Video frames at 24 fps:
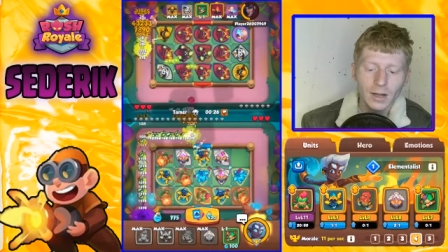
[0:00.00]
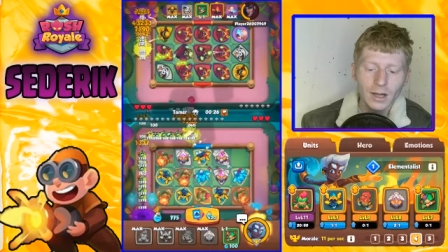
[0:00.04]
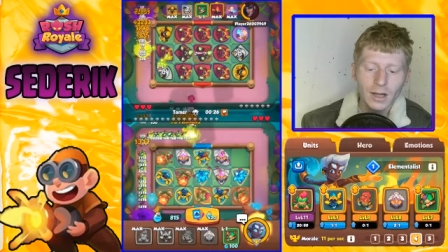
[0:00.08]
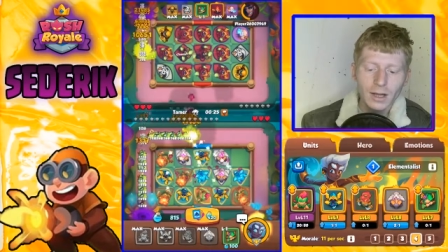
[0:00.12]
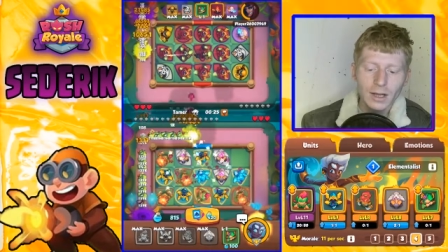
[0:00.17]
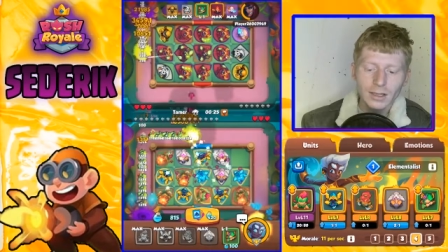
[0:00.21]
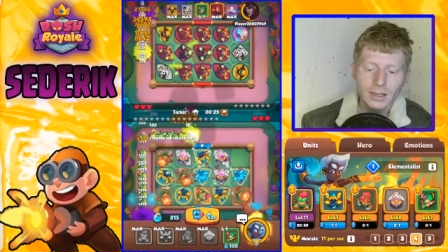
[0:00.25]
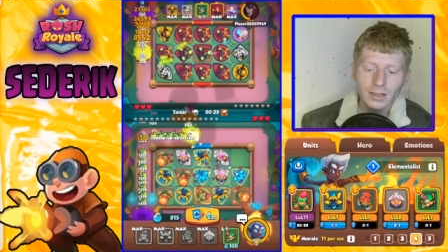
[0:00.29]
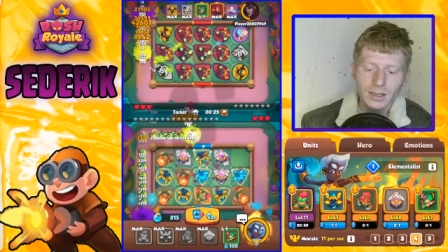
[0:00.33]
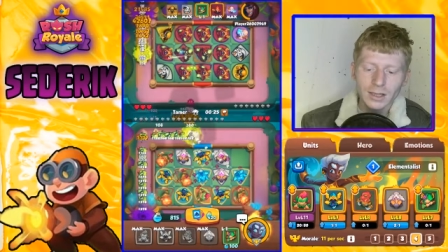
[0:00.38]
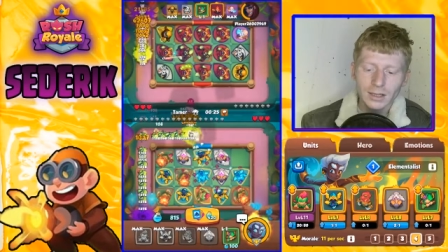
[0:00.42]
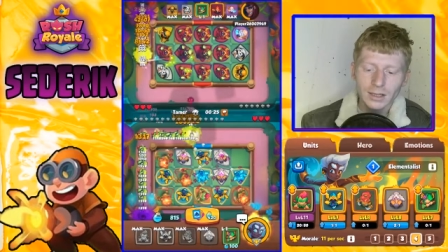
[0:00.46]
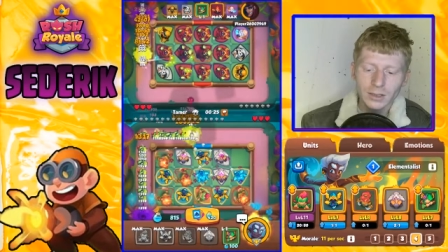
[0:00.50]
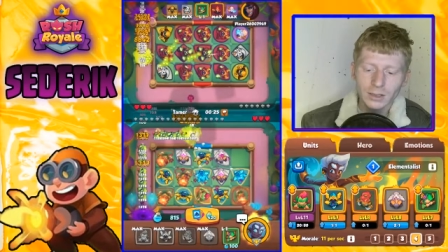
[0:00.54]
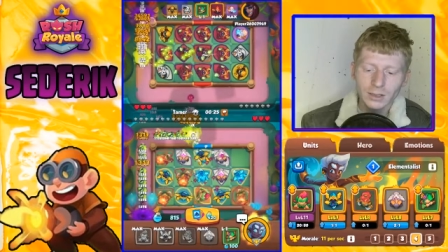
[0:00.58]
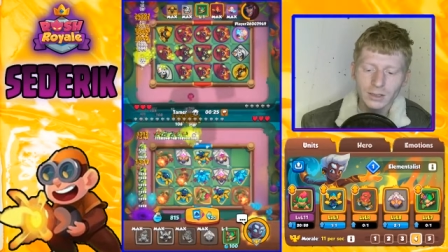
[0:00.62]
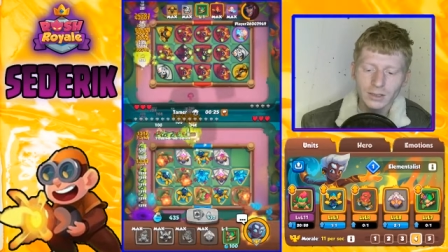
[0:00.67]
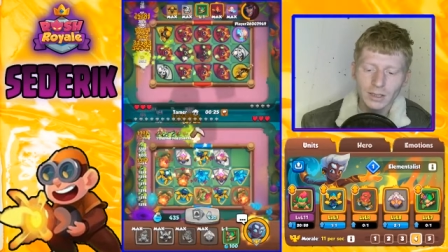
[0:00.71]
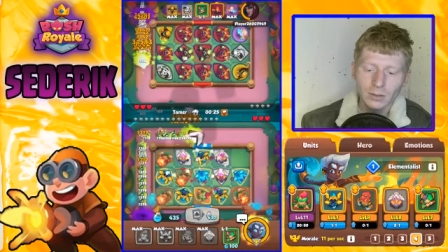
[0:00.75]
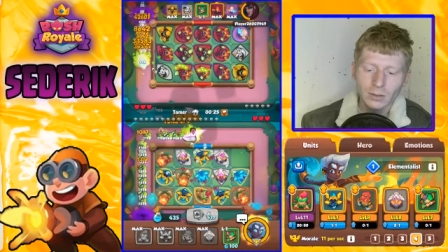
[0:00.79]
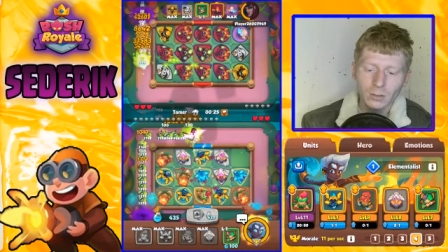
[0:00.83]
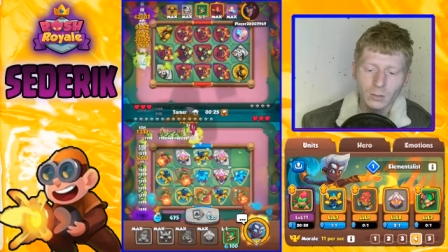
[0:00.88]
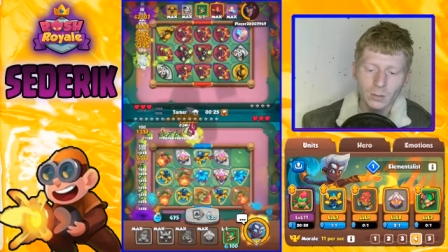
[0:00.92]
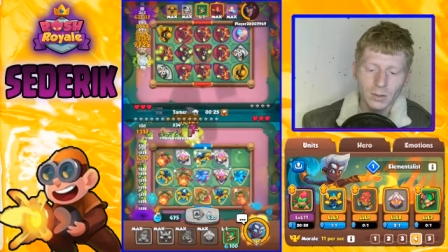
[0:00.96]
So let's just
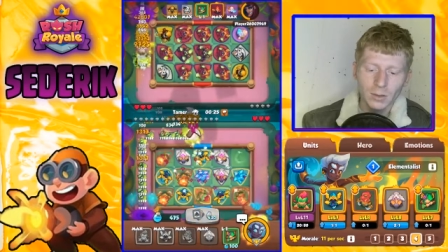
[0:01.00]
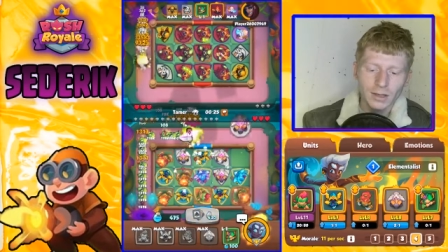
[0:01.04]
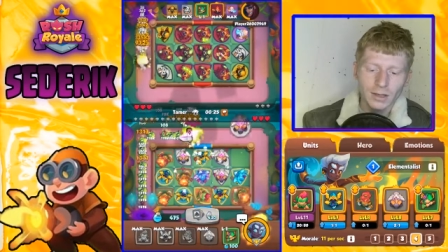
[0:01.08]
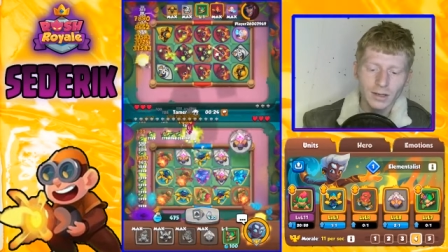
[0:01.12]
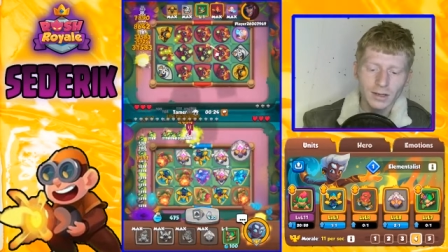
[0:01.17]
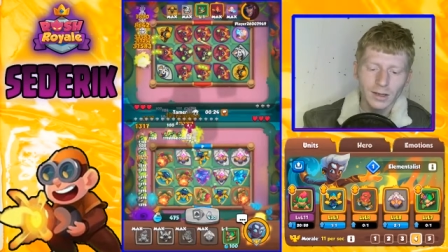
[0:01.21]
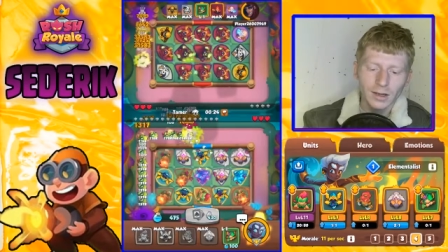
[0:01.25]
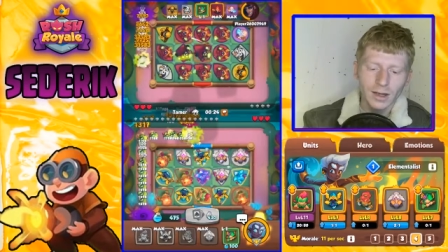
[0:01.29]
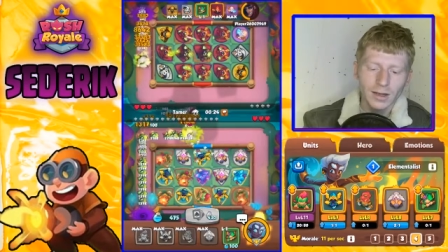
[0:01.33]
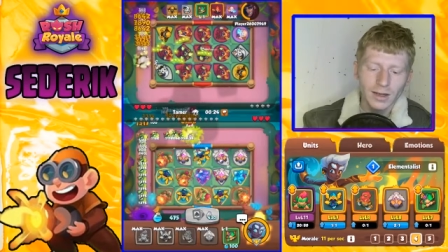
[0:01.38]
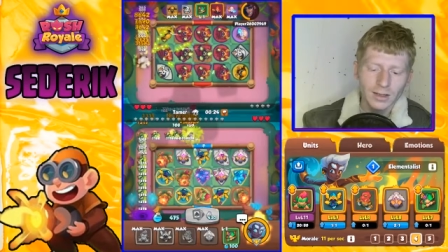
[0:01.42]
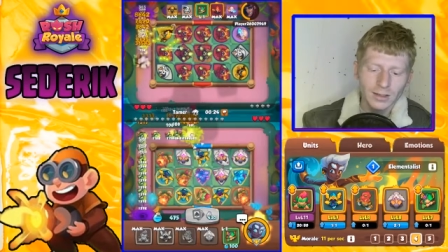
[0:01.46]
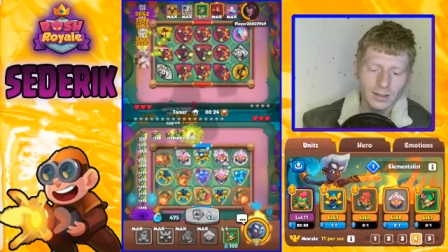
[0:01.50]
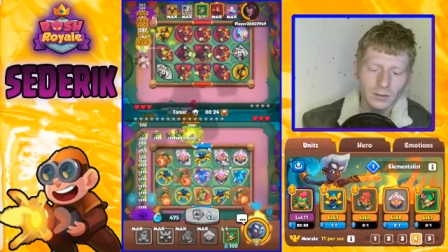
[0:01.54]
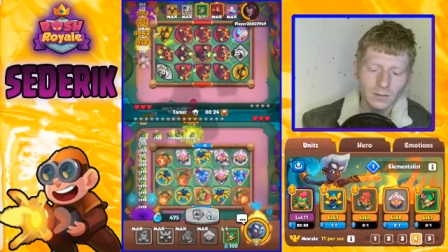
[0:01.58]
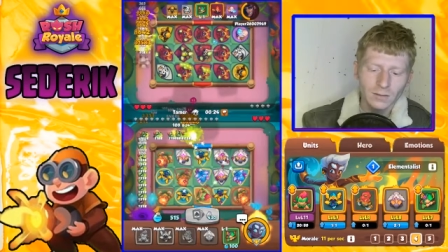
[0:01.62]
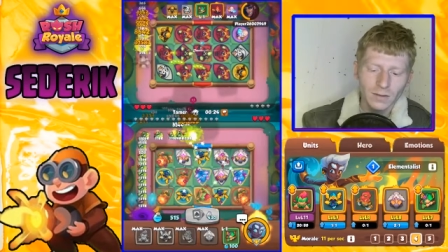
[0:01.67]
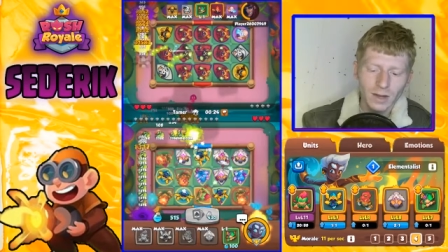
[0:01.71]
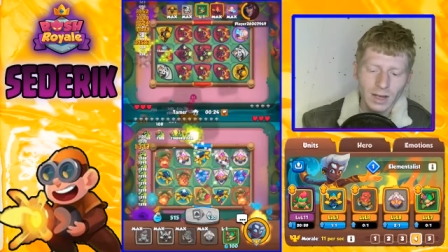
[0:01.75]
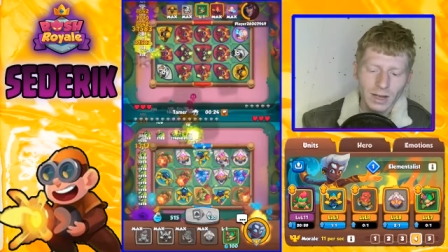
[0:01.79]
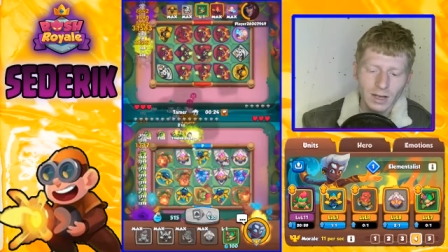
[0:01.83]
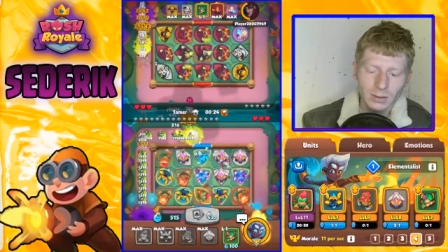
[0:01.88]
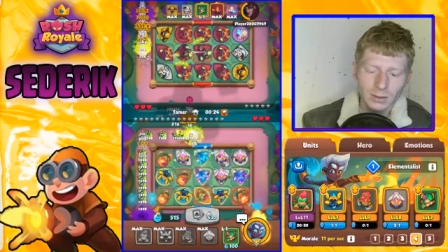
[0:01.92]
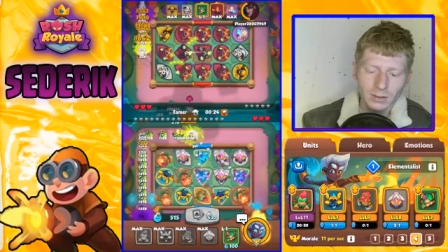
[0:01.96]
see what we can get. That's
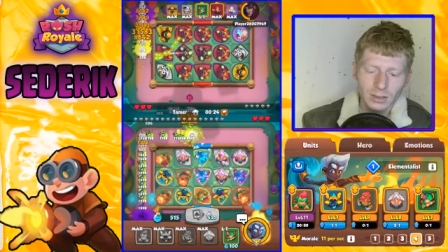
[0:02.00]
another Hex,